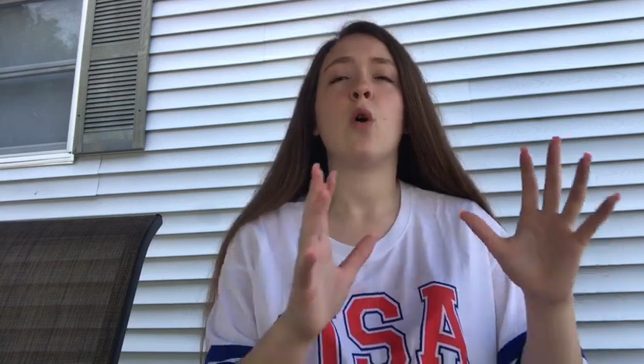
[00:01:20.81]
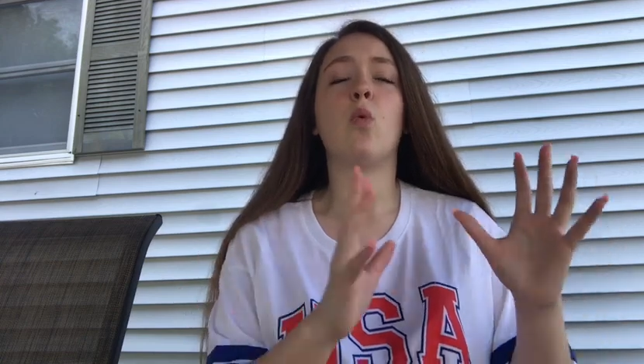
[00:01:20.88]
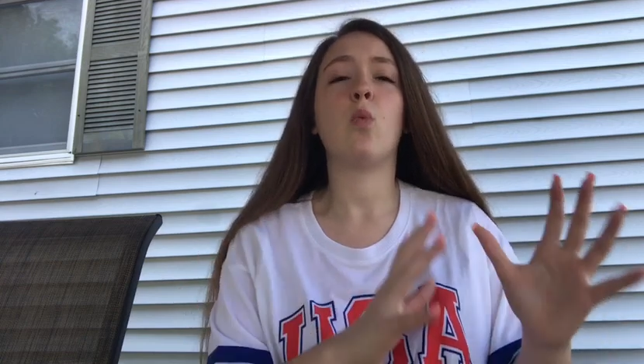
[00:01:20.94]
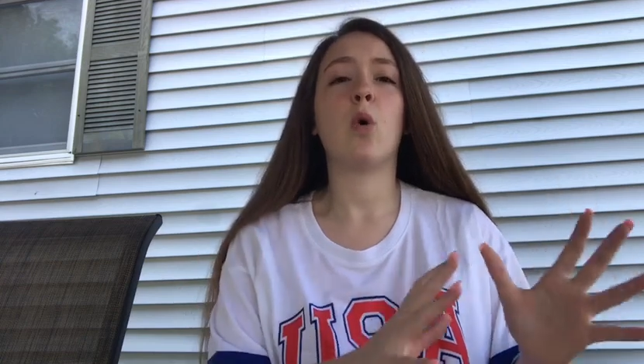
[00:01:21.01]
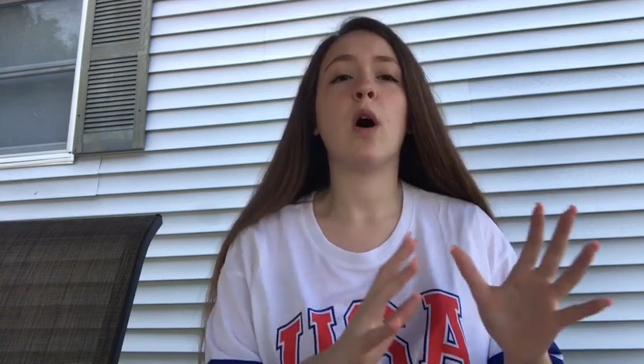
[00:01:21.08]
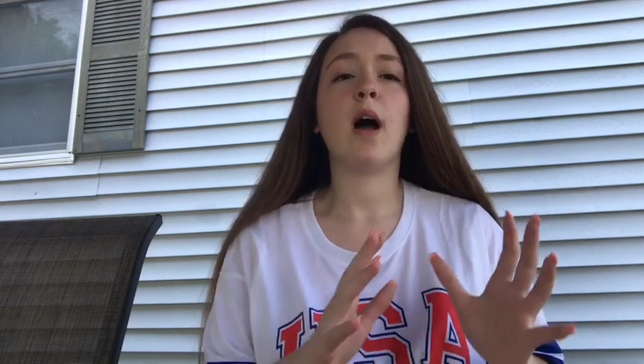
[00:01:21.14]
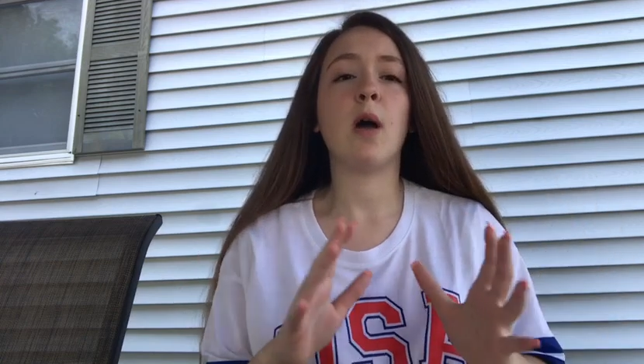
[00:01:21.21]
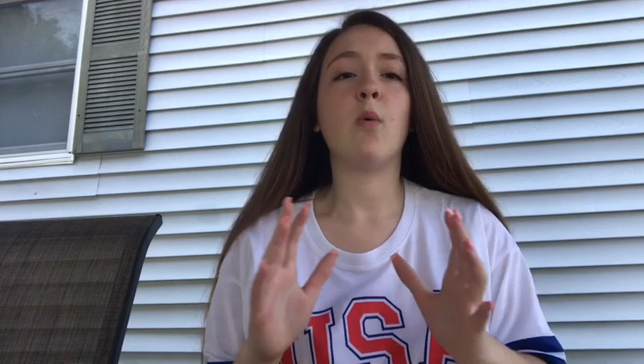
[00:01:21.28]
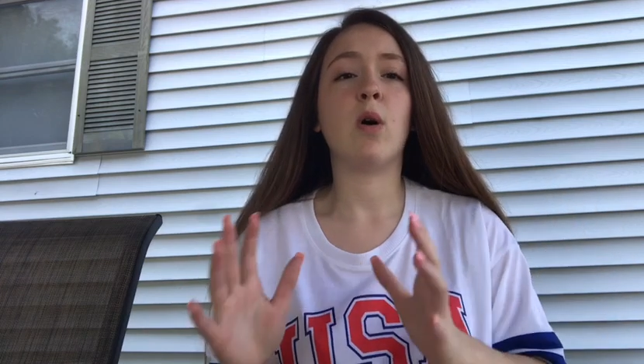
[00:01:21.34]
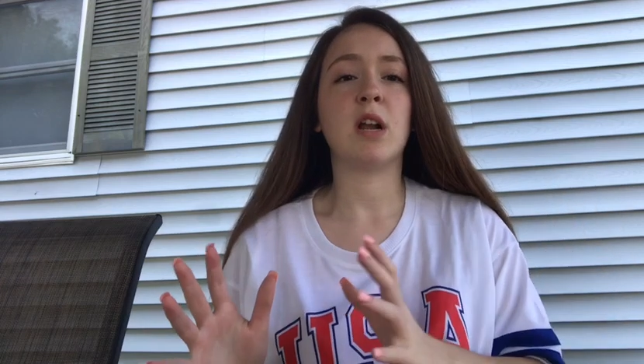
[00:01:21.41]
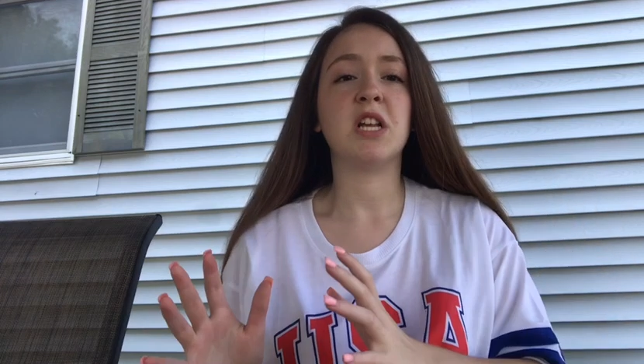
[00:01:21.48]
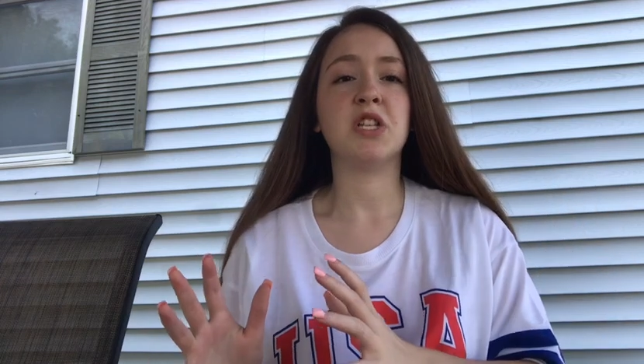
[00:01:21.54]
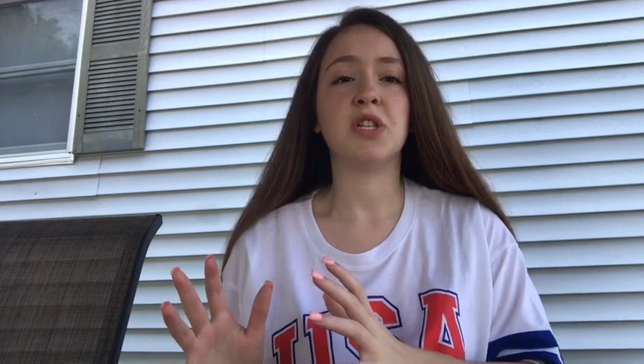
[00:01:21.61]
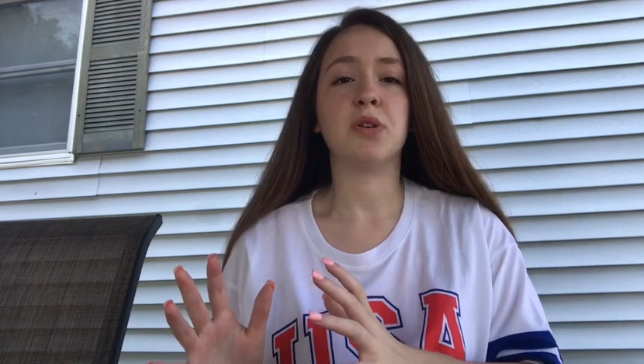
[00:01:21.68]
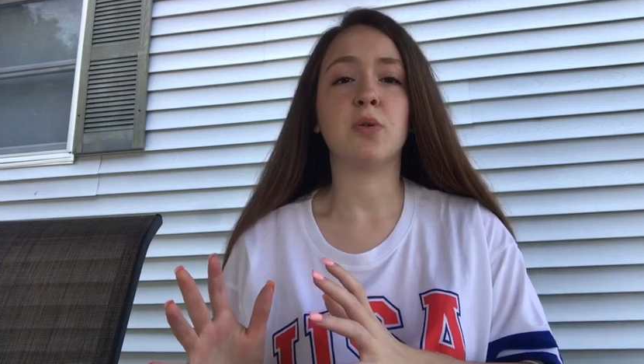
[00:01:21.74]
what I
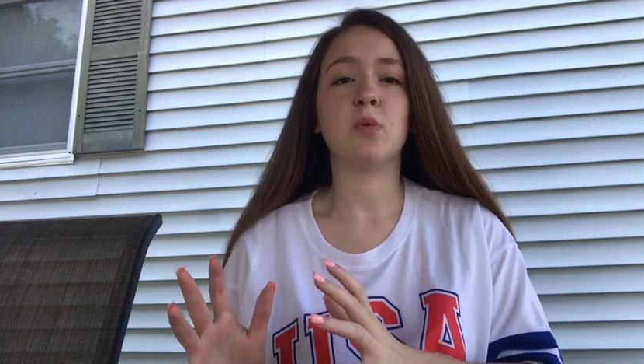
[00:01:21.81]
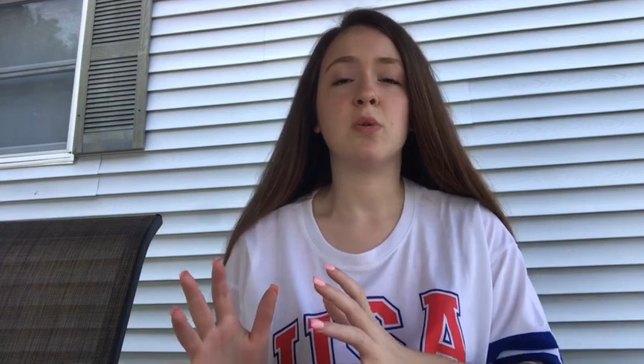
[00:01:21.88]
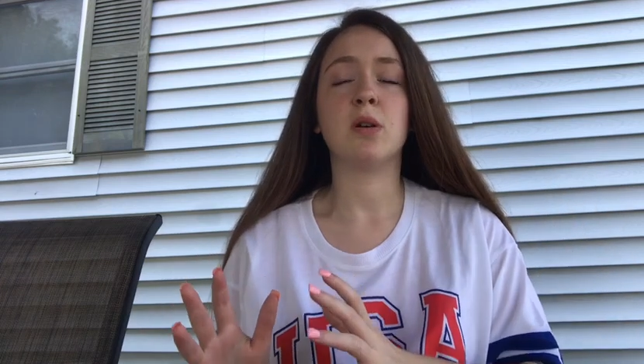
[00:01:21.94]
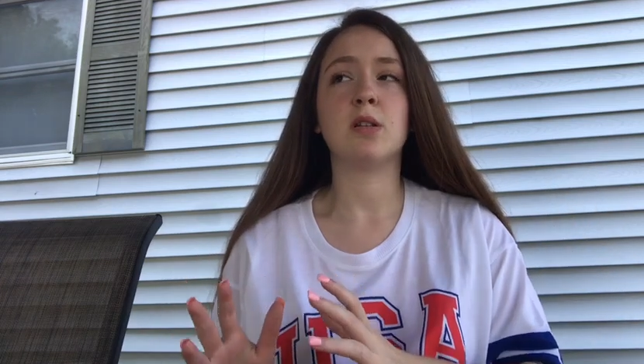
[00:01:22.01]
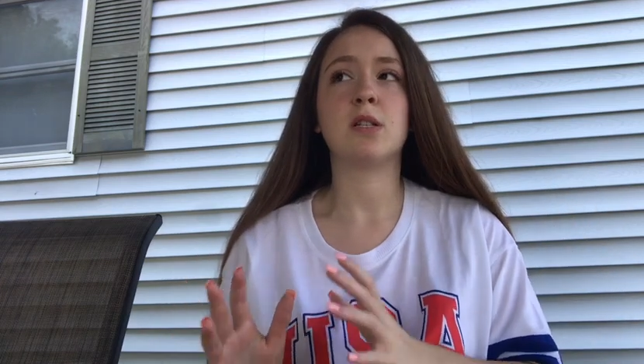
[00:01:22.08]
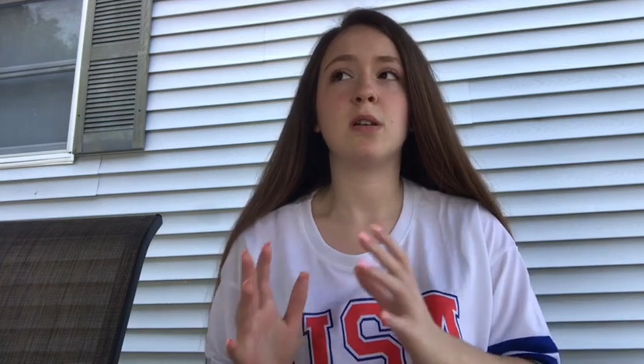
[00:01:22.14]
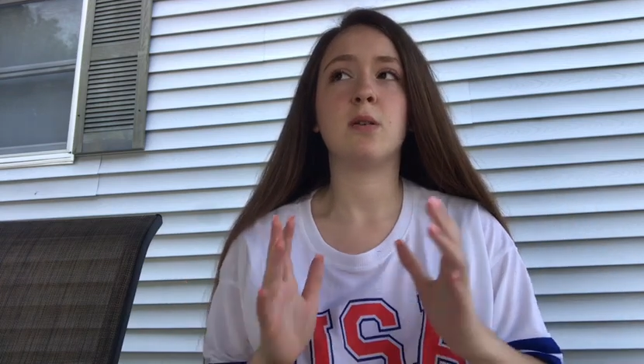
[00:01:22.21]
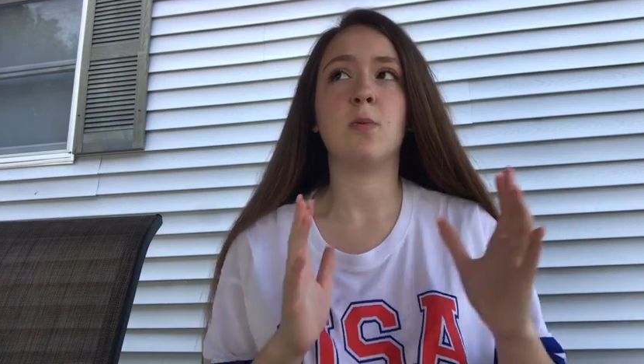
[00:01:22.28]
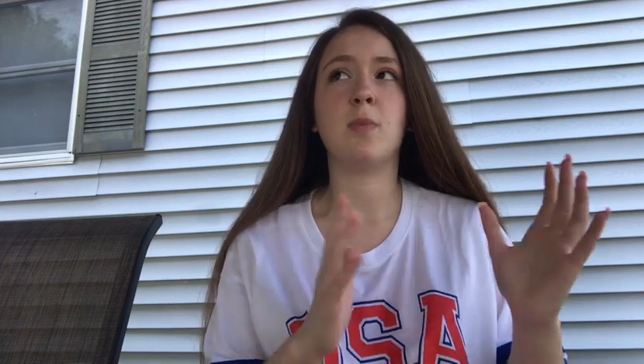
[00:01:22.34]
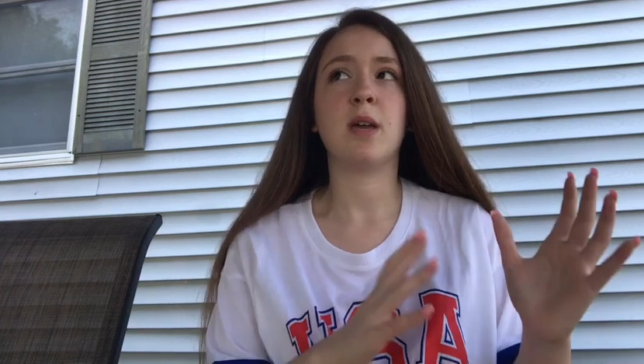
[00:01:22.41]
want to do to